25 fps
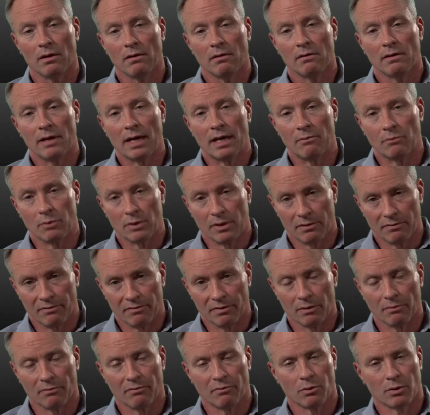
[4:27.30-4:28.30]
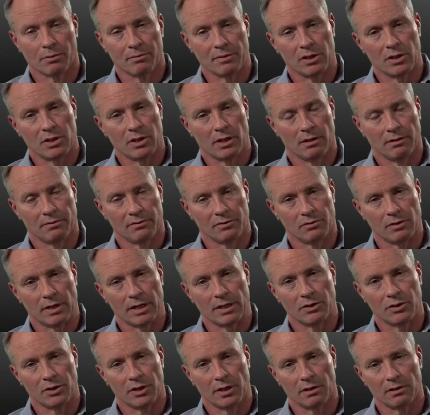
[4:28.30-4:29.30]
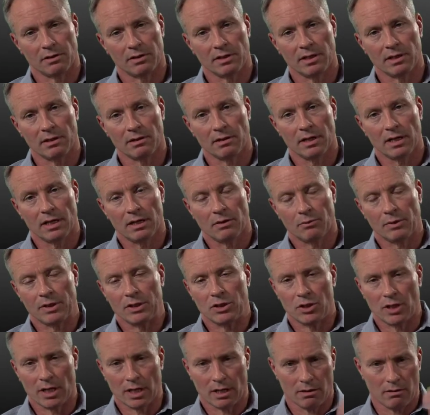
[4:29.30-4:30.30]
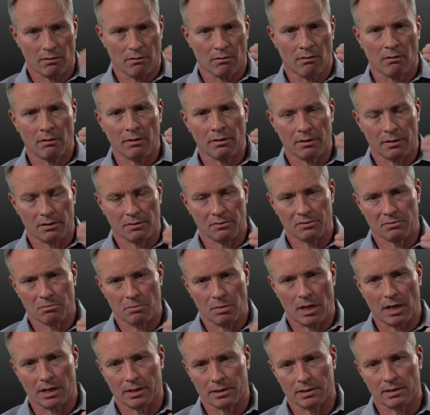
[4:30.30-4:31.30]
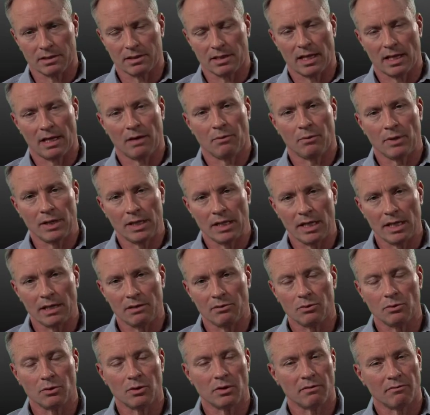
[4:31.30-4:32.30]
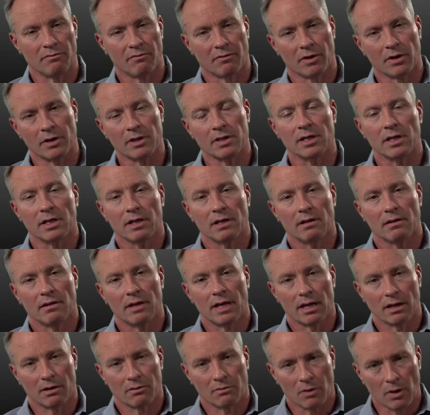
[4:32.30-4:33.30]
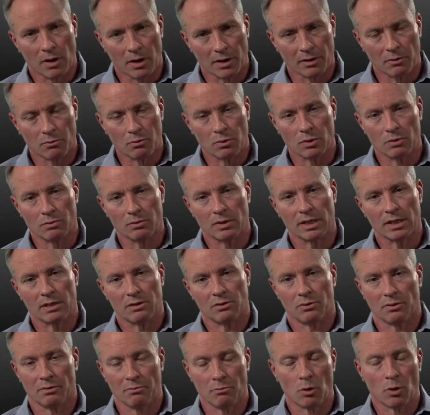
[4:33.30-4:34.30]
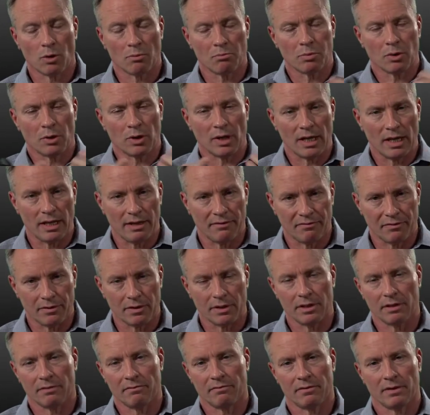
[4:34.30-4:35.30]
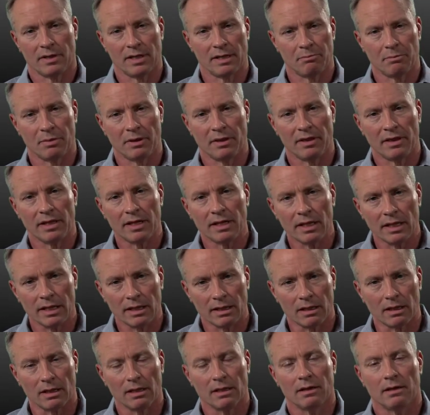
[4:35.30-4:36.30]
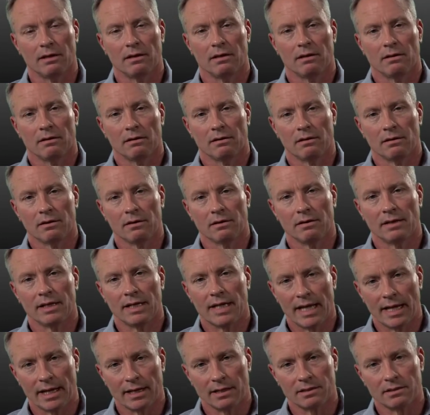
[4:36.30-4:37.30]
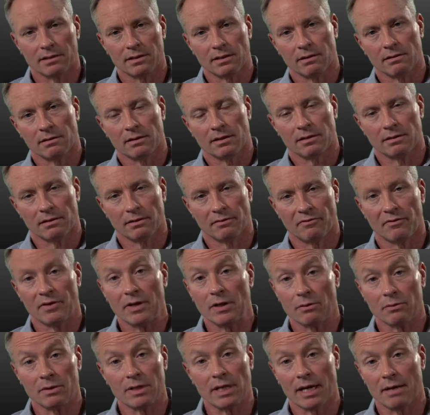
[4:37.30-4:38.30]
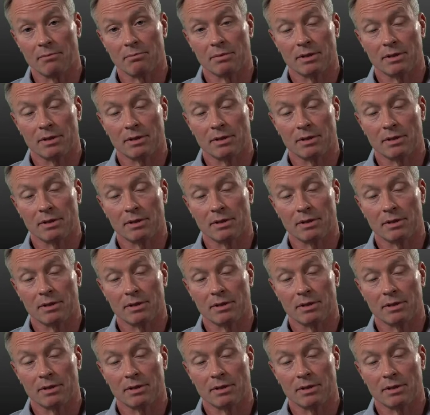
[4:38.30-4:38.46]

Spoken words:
And with the film forming gel of StrataGRT, we check all of those boxes that we need to convert that chronic wound into a more proliferative and epithelial enhancing phenotype.